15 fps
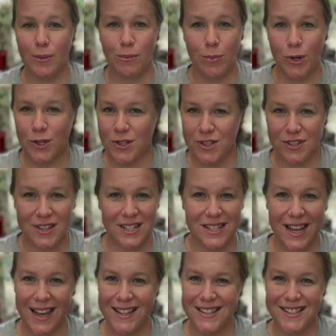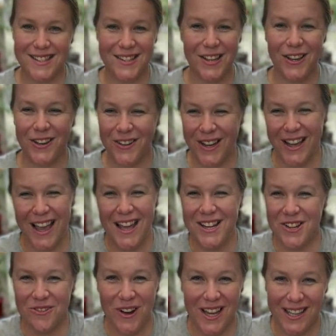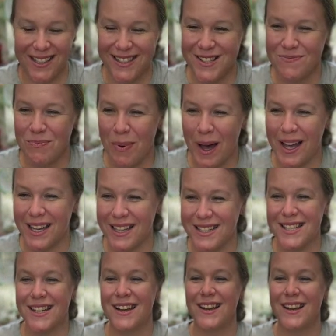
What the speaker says: push the dates anyways, but